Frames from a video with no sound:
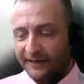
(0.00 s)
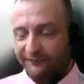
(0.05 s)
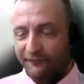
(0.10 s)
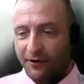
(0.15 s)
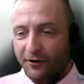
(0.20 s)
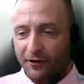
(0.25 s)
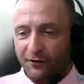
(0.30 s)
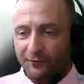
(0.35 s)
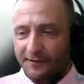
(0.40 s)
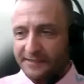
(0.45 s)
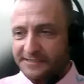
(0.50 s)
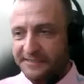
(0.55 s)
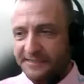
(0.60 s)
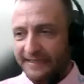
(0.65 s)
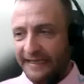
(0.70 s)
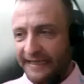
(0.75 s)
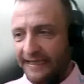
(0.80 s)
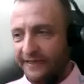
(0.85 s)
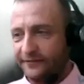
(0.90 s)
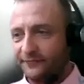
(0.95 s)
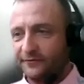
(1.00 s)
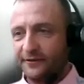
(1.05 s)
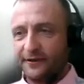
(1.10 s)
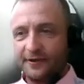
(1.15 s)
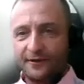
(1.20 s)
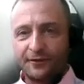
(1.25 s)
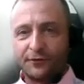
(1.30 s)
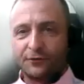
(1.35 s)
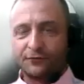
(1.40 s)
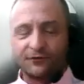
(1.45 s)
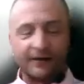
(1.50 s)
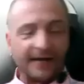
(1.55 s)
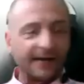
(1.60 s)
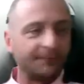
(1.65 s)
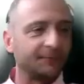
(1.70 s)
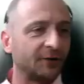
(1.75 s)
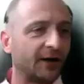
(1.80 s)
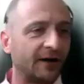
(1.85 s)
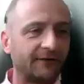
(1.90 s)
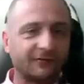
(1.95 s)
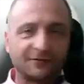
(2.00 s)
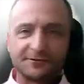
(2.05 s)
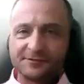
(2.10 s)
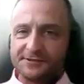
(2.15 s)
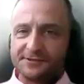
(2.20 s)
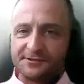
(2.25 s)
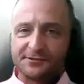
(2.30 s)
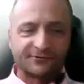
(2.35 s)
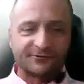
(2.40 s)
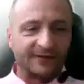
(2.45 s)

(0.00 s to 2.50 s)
I've always liked crime novels,